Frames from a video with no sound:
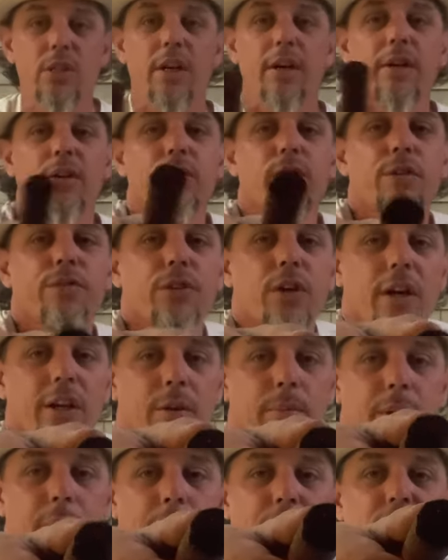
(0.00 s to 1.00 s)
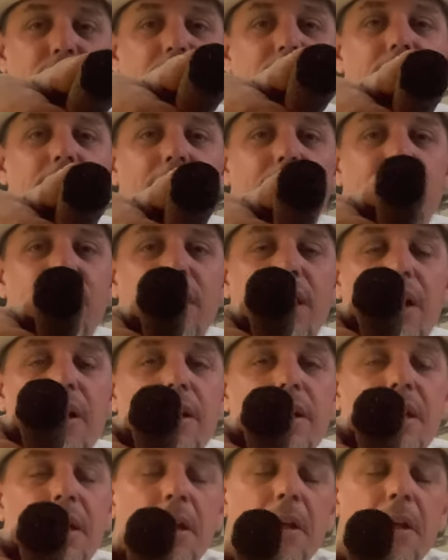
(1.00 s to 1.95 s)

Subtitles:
there. I don't know if y'all are going to be able to see that or not.